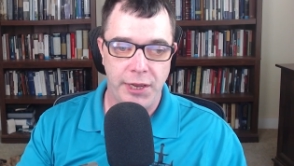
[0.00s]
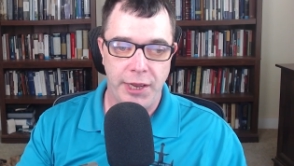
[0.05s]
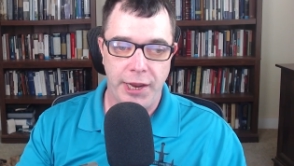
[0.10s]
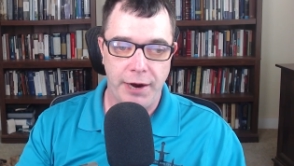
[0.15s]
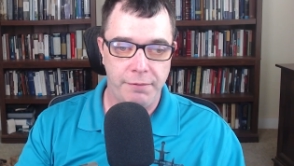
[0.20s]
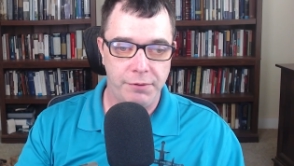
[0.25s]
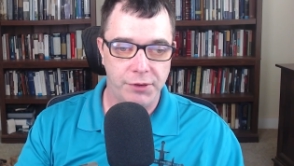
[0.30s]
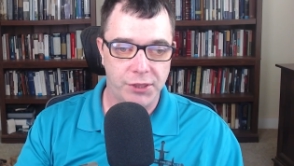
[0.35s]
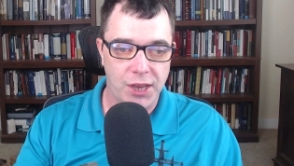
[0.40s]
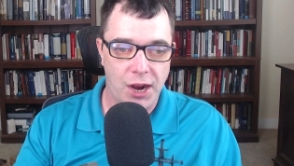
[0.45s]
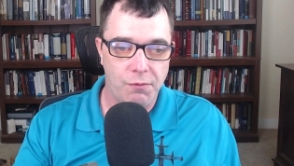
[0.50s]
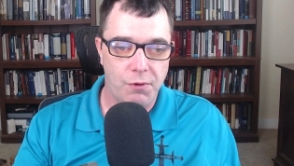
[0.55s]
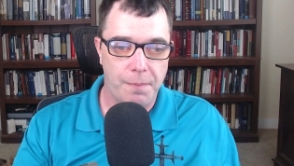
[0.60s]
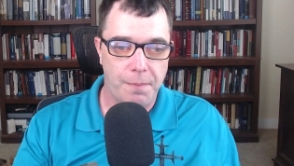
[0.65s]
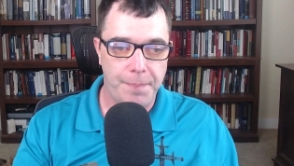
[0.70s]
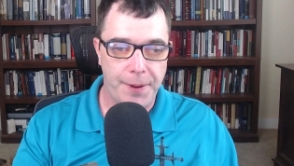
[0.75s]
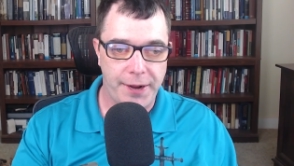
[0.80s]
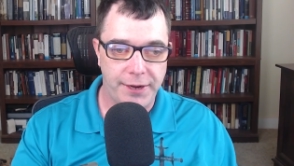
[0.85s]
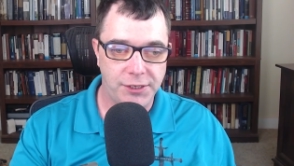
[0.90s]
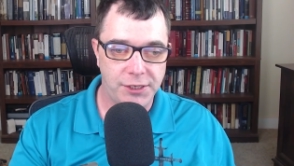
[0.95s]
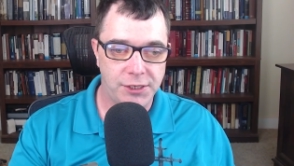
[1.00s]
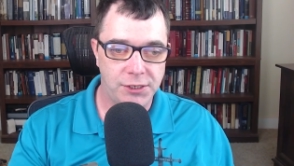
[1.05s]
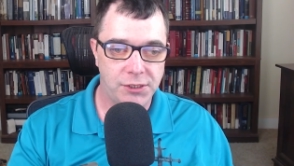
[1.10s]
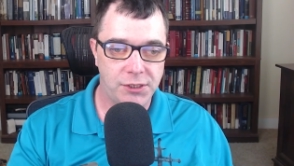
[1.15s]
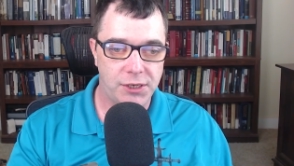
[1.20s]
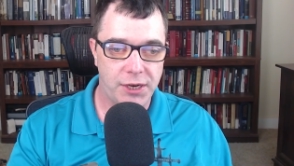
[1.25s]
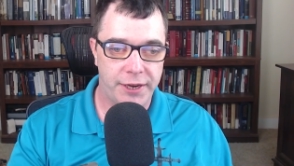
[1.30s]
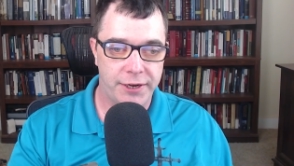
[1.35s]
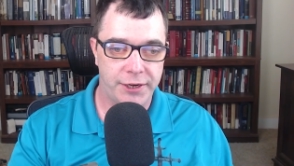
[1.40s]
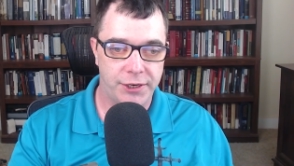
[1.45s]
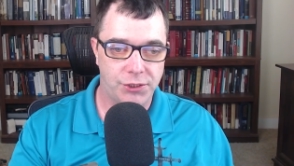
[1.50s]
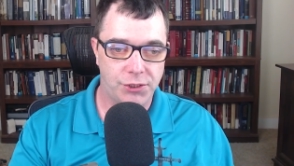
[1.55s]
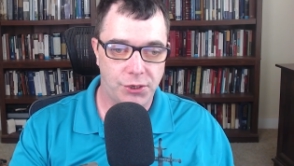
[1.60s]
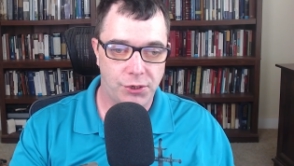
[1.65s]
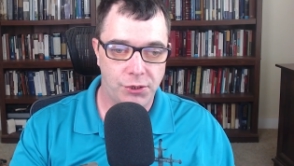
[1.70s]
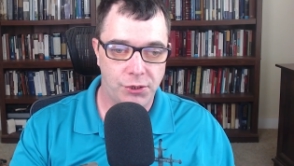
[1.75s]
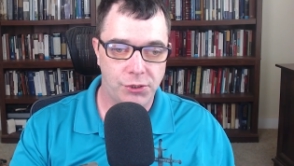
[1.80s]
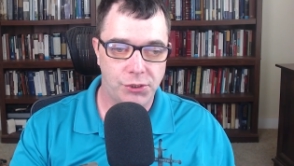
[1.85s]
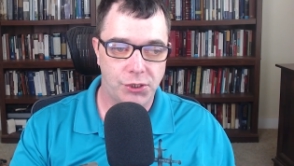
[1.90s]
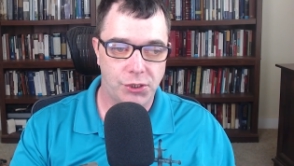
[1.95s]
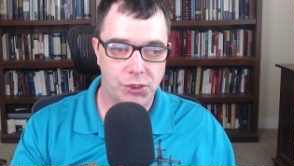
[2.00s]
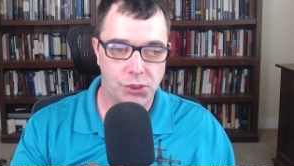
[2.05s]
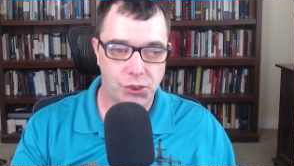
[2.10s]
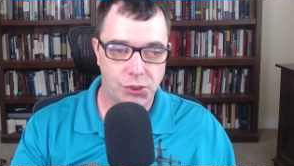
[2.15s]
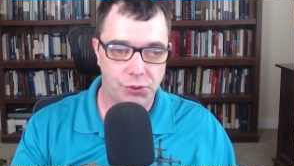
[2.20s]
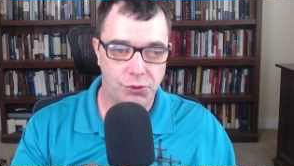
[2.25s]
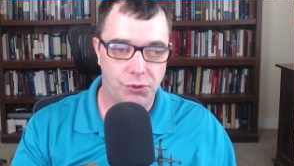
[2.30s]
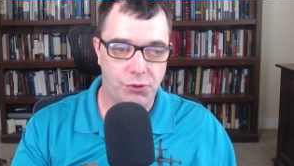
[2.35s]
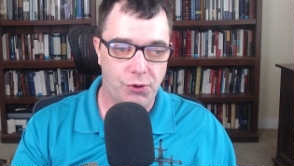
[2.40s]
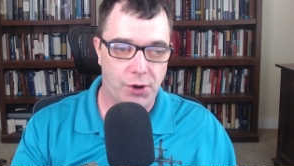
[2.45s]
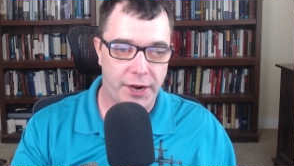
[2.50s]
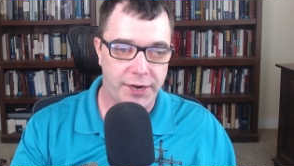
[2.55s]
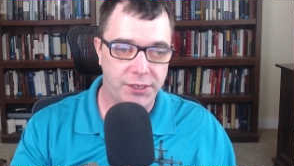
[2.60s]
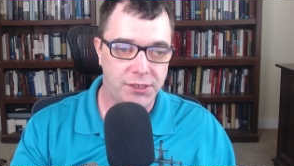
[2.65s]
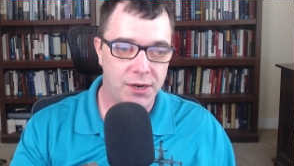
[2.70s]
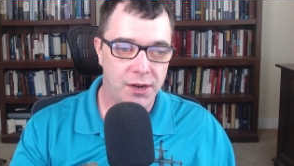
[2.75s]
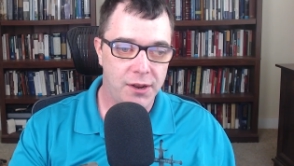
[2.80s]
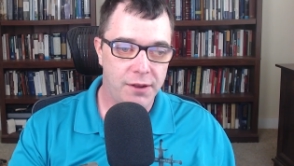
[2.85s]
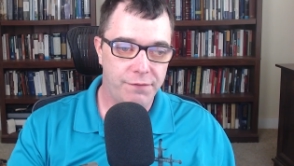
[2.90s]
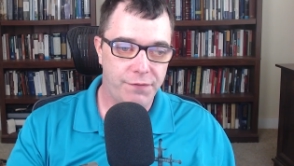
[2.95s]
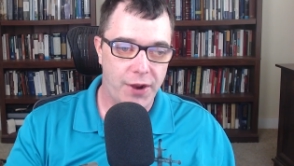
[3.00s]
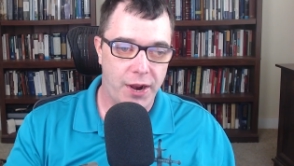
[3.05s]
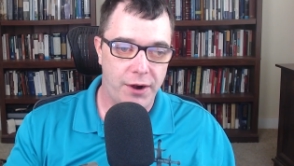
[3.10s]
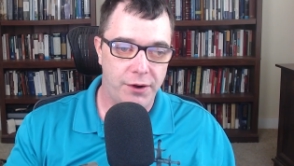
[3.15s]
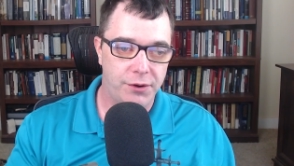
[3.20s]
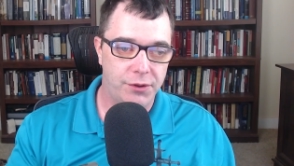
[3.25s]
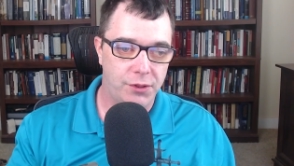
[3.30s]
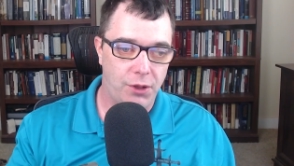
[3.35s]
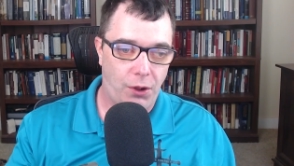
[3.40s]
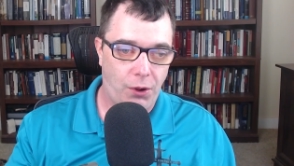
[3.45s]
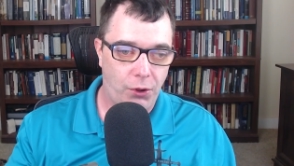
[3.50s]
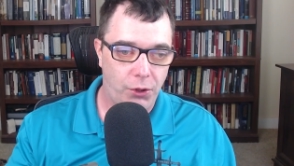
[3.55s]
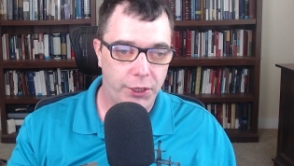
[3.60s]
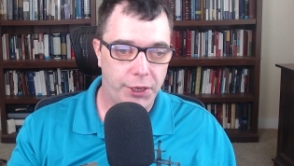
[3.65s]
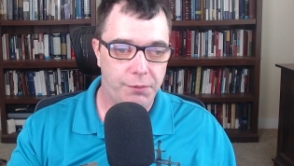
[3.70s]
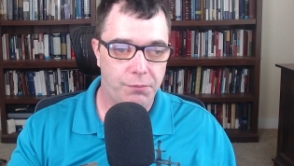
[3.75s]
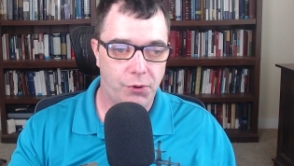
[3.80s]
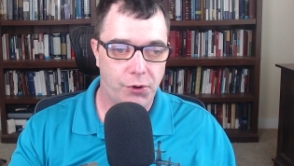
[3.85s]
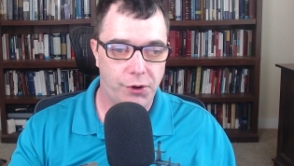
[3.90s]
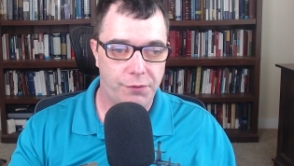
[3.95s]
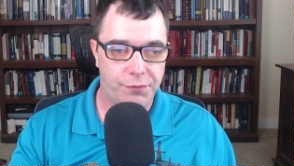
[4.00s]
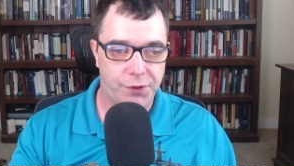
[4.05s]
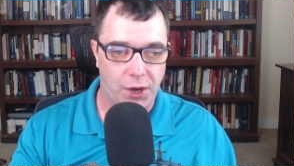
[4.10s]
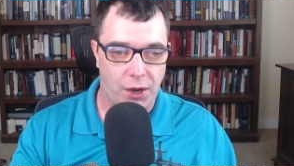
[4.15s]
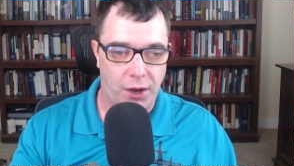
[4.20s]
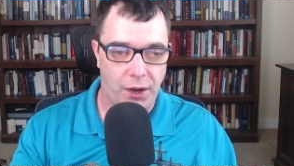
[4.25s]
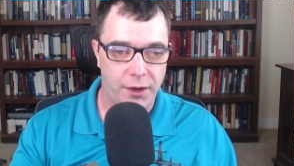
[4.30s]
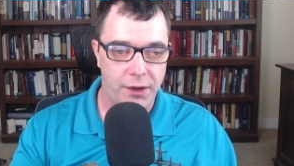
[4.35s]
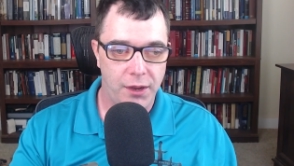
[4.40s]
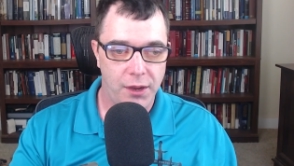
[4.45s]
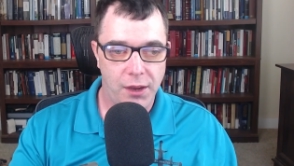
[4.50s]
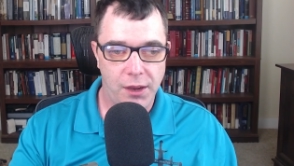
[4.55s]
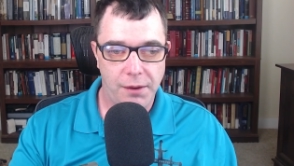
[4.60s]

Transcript: And without repentance and a turn to the true Christ found in the holy word of God,